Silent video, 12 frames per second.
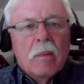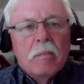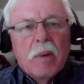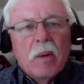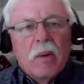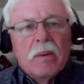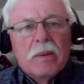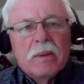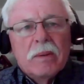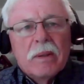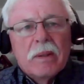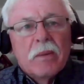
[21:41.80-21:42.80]
But
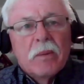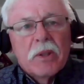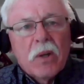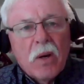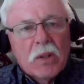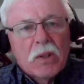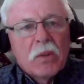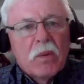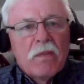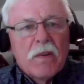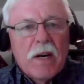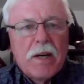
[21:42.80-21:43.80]
there was also
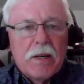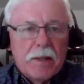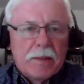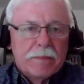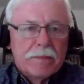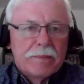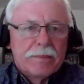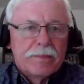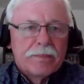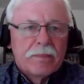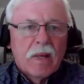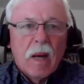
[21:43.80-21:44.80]
a fire,
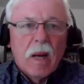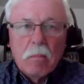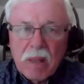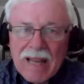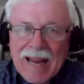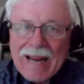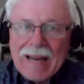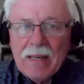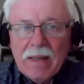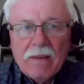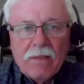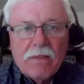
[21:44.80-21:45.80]
a
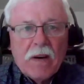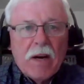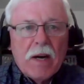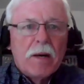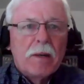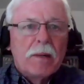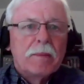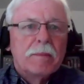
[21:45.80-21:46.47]
black fire.